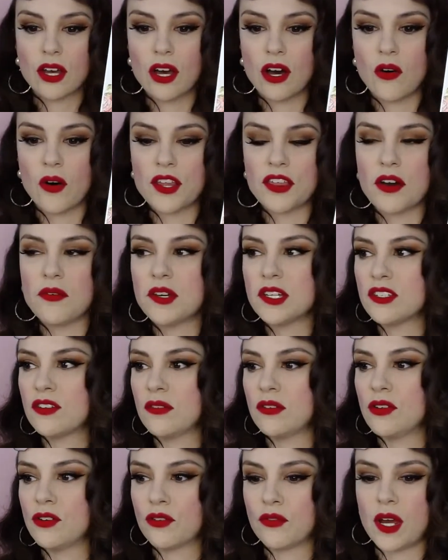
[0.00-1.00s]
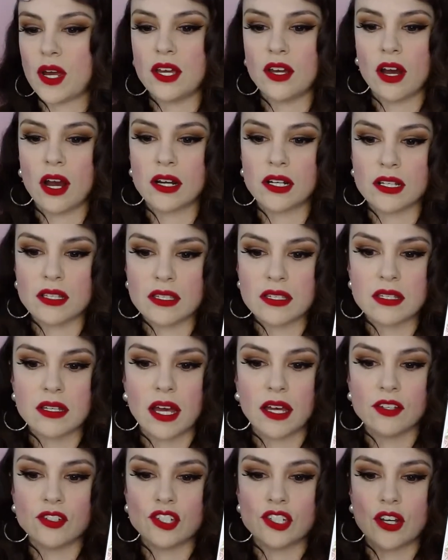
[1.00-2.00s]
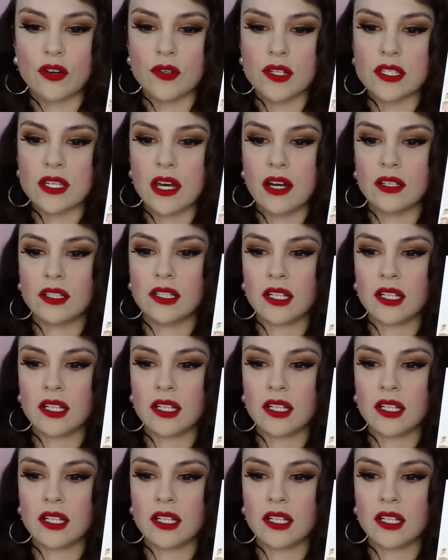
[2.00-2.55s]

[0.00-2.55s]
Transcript: I thought we could do a little Grey Garden style show and tell